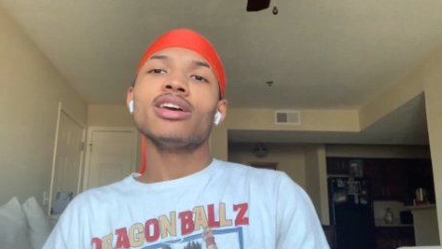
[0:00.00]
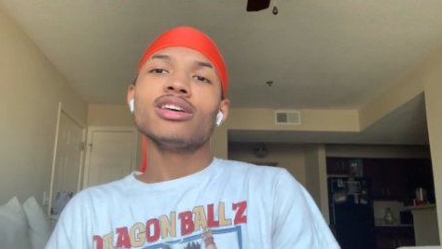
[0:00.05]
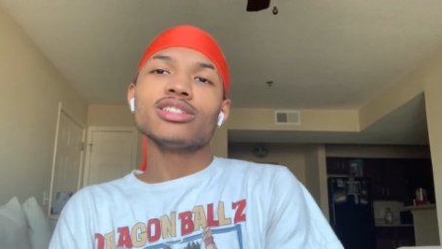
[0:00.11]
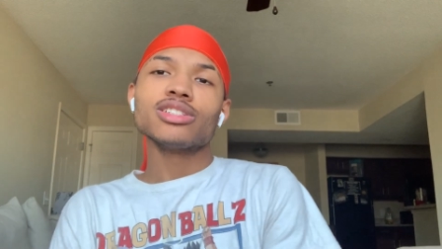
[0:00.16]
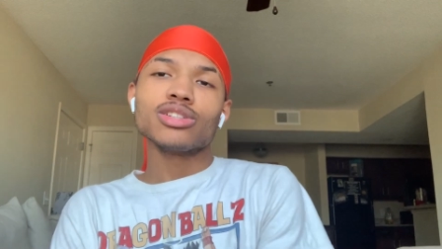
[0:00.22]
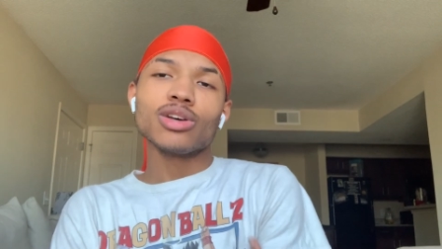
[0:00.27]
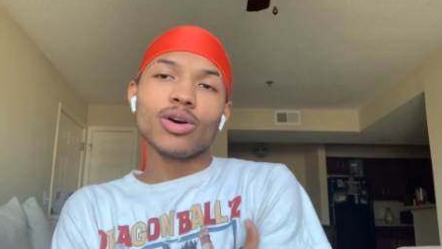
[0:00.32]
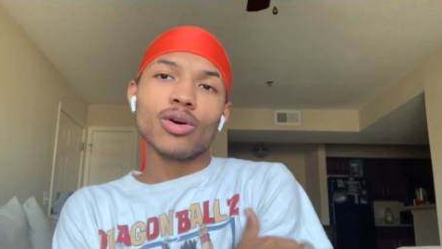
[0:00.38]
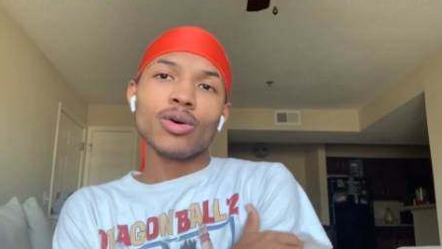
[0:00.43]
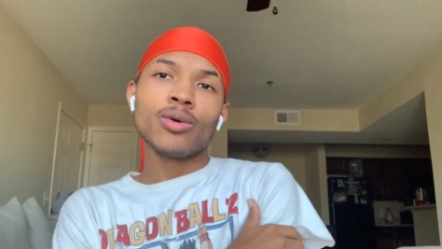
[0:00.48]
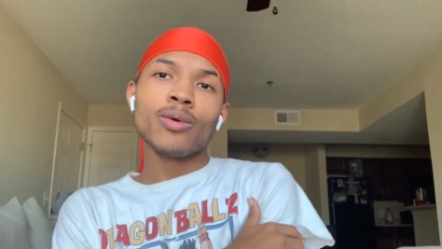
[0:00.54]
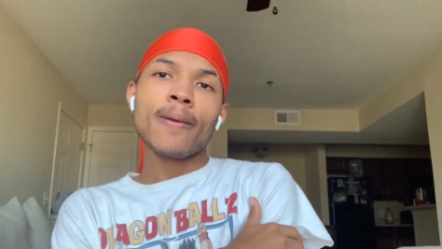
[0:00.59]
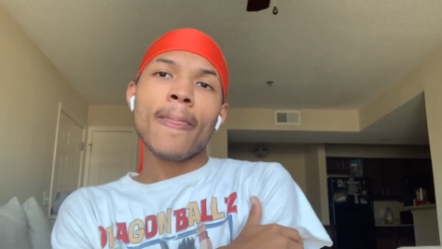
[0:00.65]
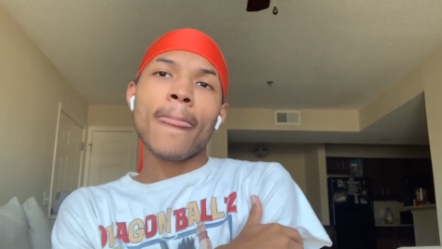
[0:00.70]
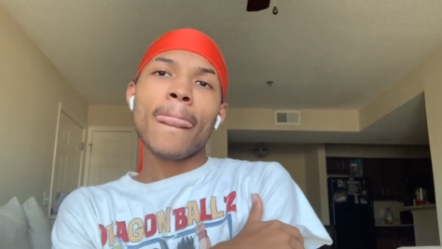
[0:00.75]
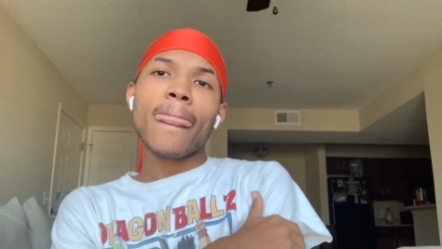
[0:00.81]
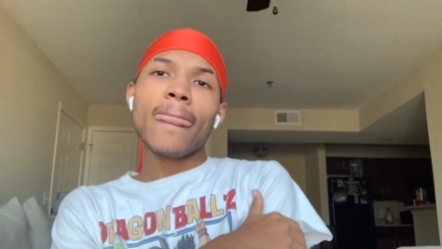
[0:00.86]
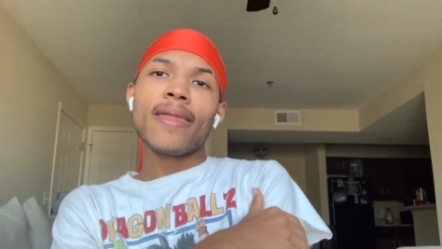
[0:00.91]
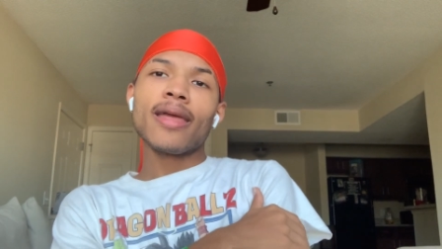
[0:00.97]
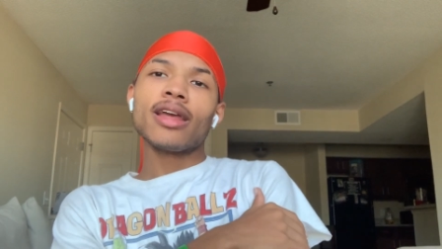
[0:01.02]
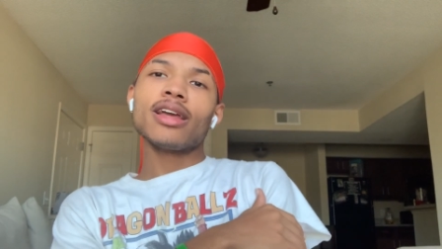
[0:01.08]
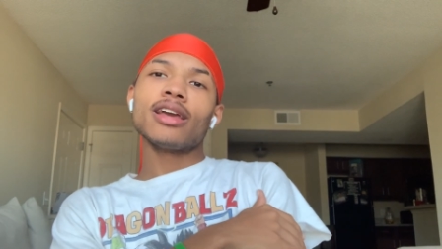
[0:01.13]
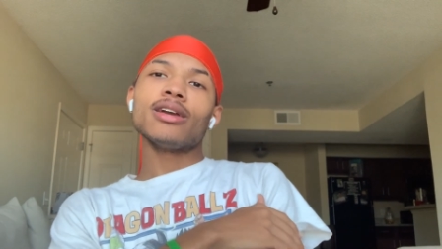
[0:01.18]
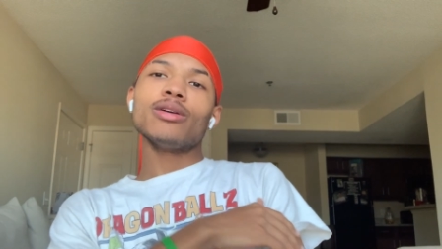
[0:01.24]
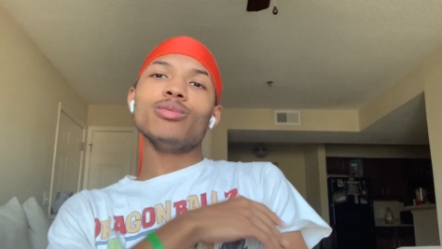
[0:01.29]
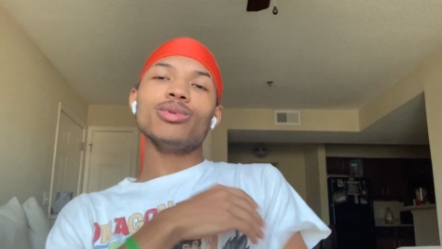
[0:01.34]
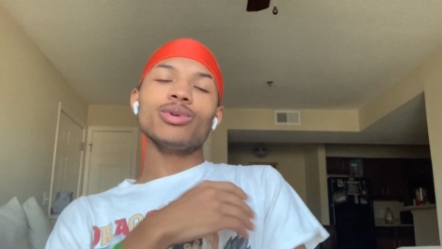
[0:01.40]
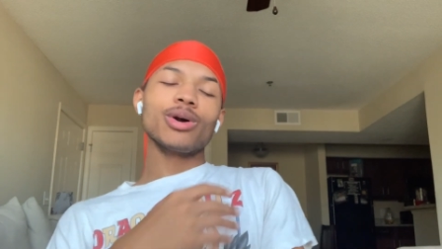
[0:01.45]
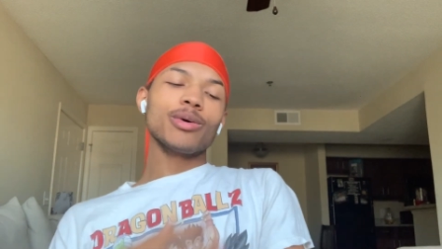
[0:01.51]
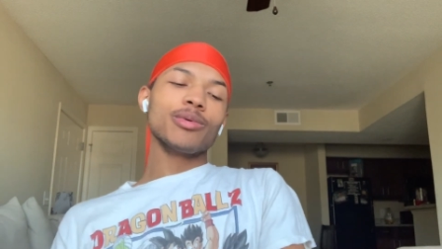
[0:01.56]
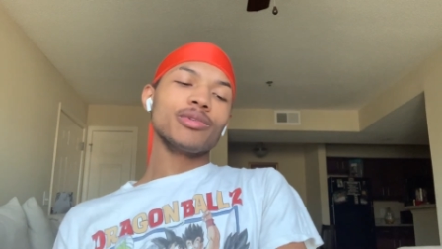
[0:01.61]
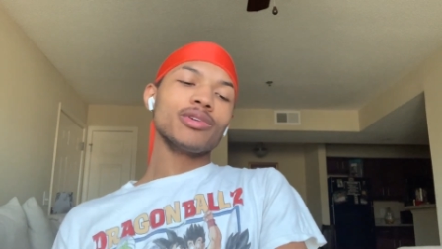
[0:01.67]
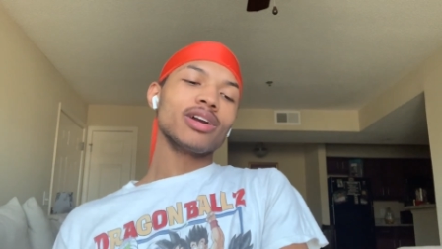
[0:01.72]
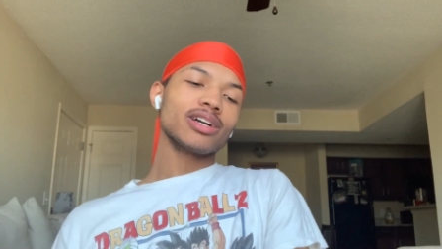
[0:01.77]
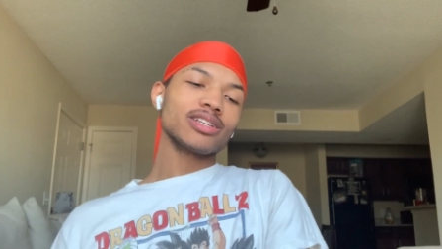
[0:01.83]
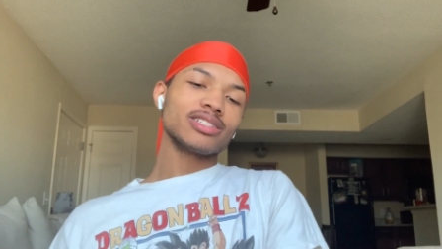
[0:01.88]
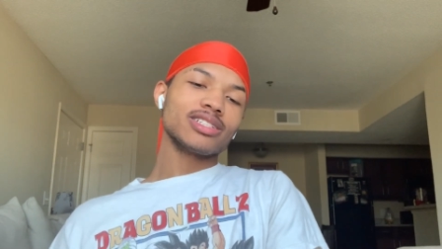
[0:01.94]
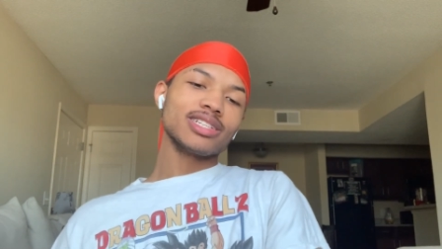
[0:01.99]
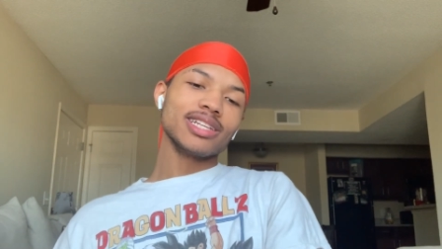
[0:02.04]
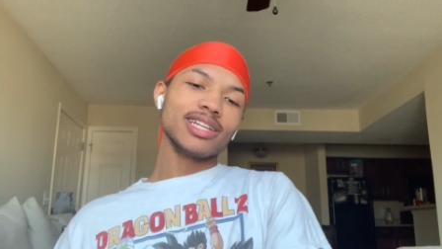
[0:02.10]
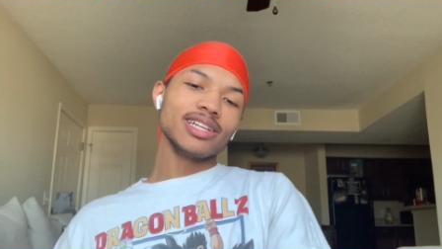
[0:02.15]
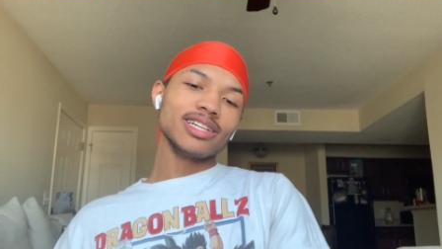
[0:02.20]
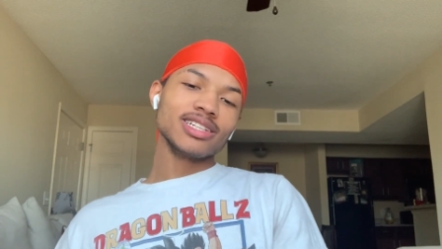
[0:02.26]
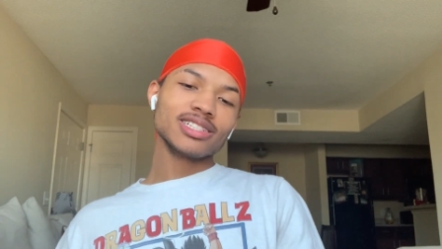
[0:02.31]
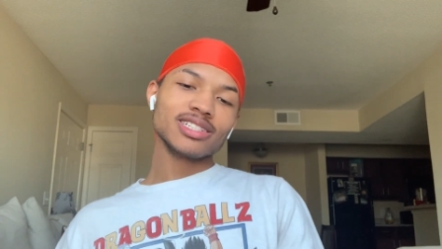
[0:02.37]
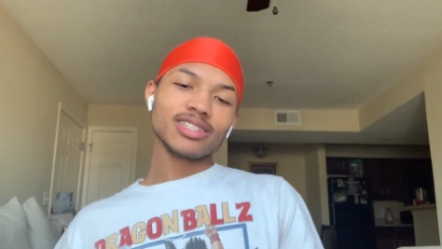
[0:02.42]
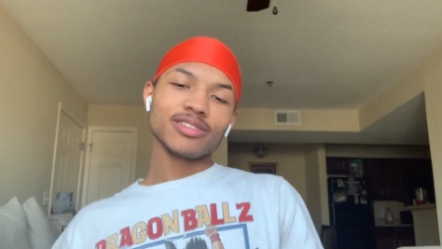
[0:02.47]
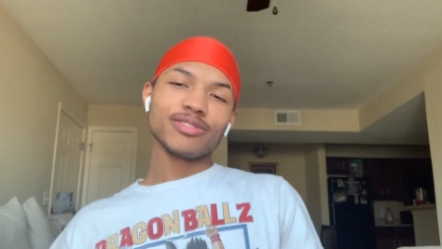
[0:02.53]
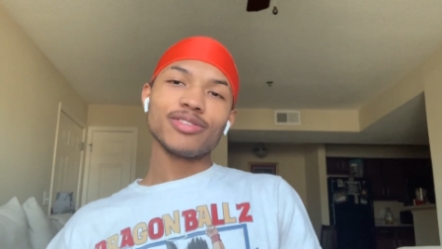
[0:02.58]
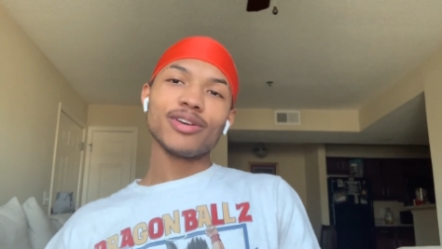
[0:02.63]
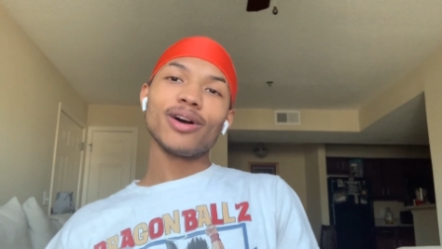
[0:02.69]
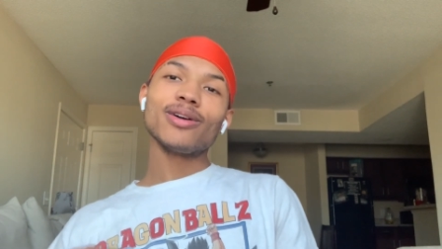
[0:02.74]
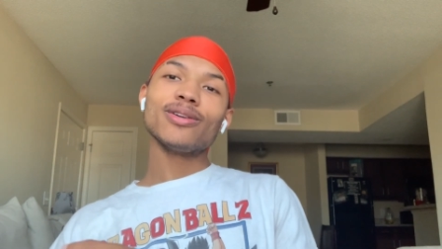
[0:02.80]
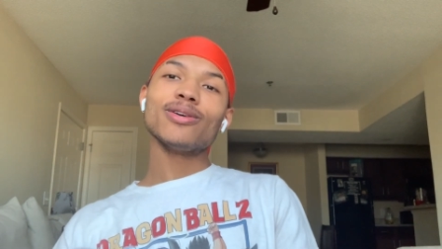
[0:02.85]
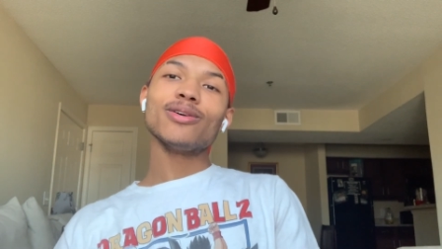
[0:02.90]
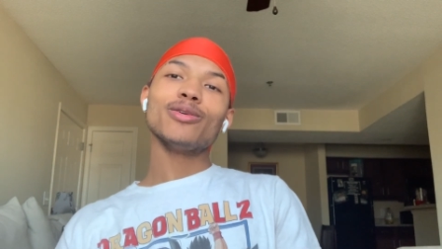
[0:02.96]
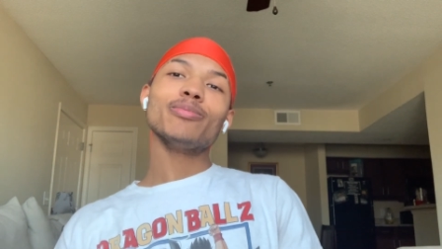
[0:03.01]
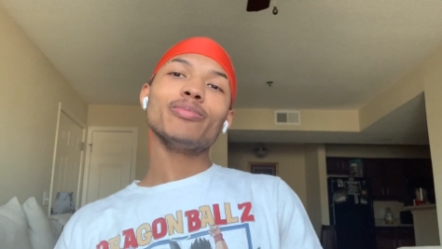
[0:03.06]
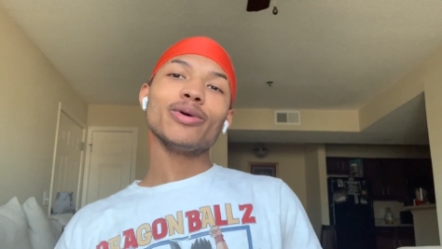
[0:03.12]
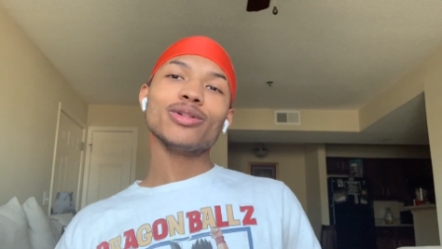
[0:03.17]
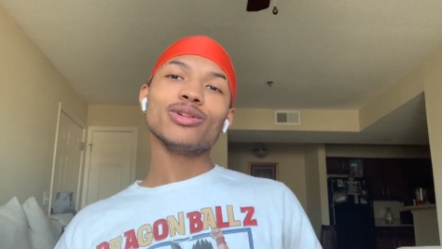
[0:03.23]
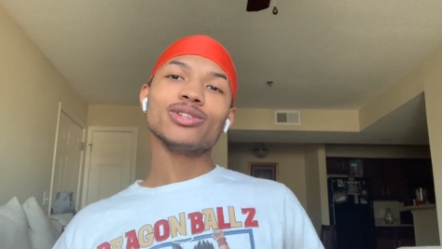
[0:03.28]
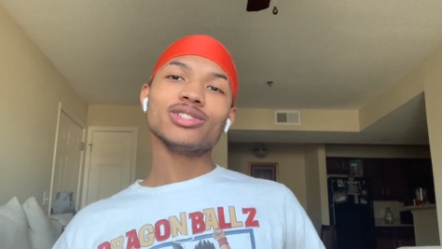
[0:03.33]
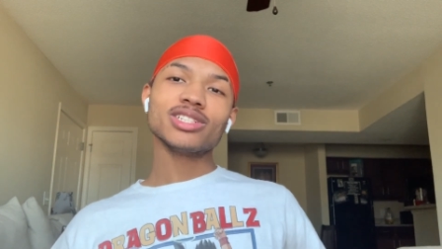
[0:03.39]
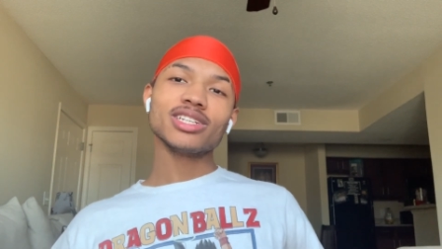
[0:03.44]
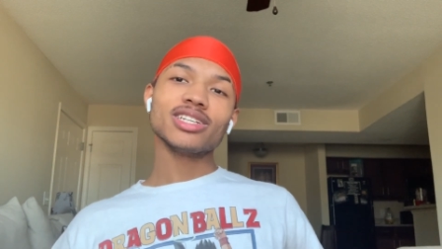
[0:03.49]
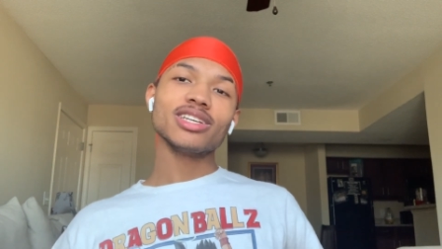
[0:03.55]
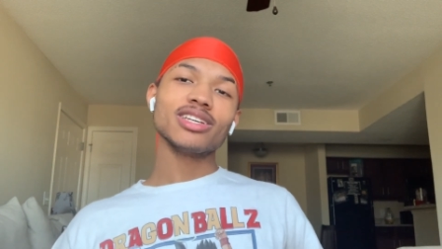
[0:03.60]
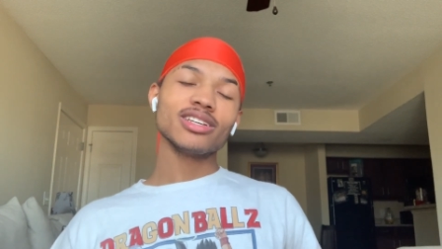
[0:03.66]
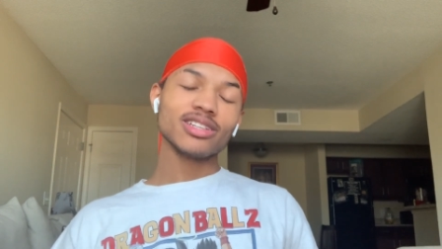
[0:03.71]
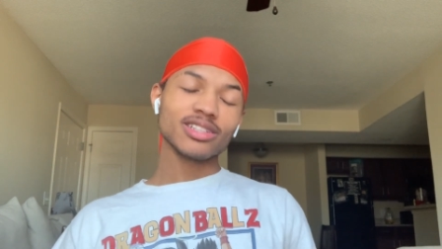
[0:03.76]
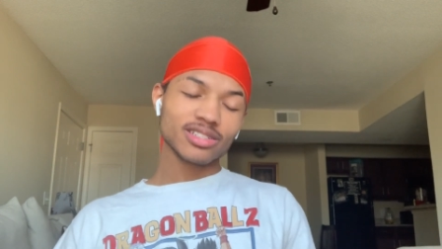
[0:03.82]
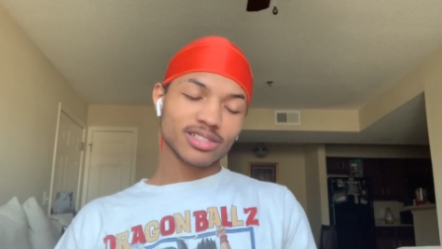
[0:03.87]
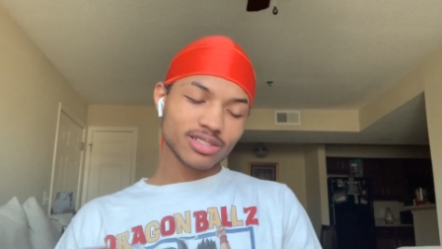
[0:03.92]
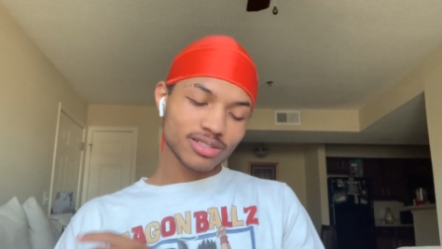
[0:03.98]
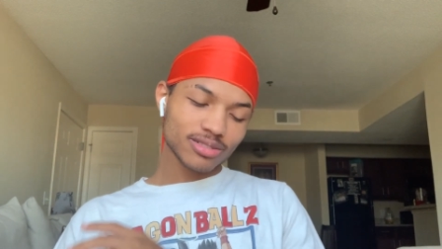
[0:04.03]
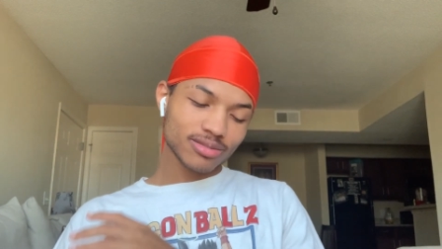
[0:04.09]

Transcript: So, we're gonna react to this. If y'all know Polo G is,